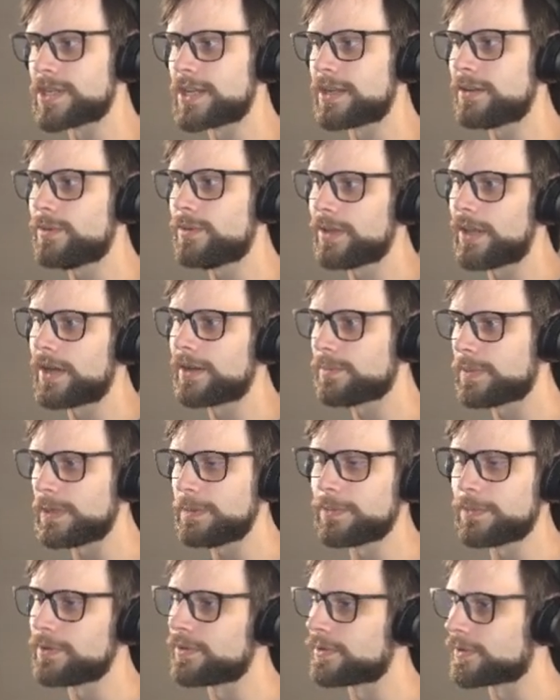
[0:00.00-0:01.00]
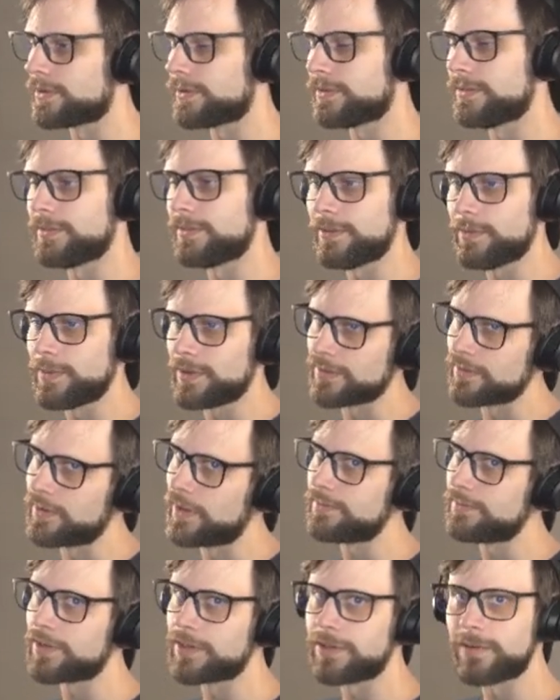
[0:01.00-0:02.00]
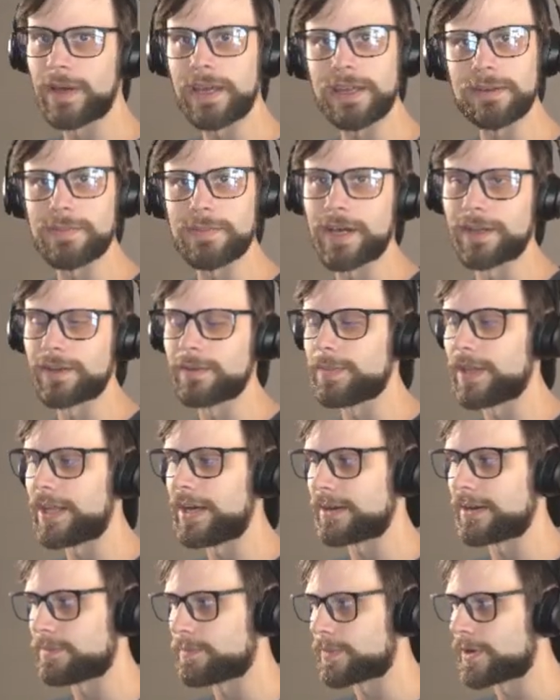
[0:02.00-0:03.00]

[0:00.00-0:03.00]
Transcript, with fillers: I know a lot of people are, you either love or you hate Mono Black,